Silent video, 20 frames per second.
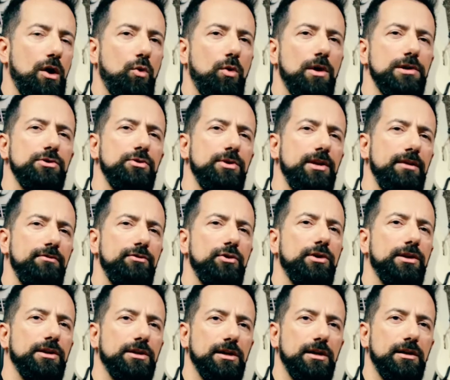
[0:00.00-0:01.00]
Once you leave your
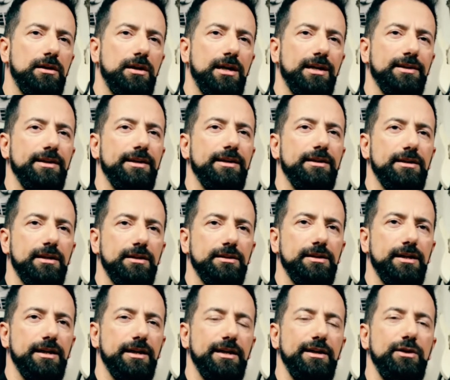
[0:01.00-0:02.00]
guitar at the guitar
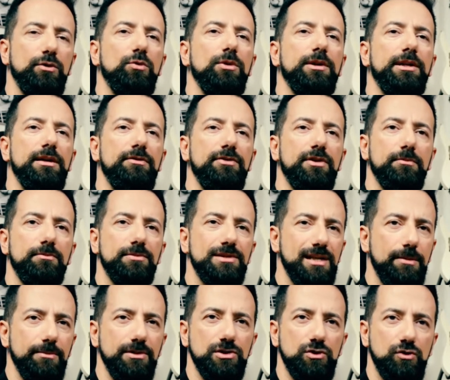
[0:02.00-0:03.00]
tech, you will give him
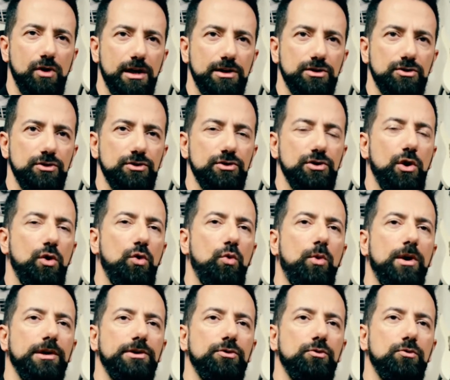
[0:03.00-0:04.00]
some instructions on
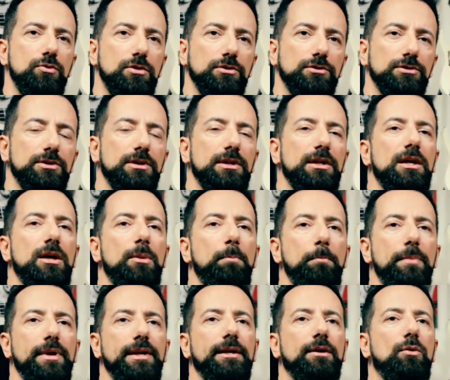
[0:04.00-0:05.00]
what you want,
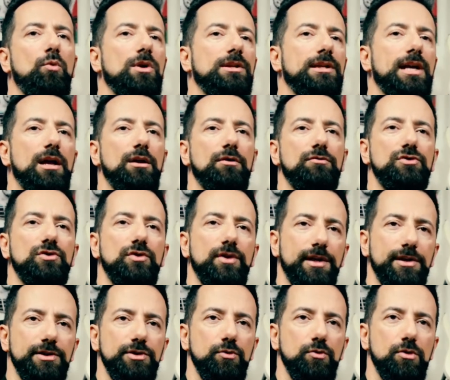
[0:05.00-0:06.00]
meaning what kind of
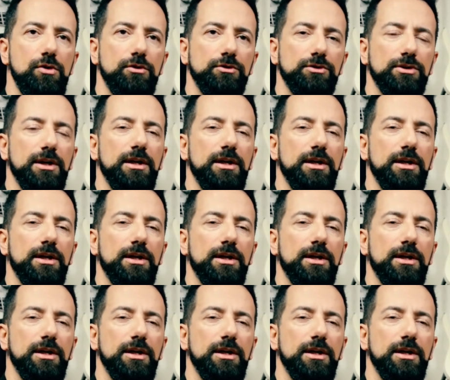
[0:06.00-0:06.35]
strings you want,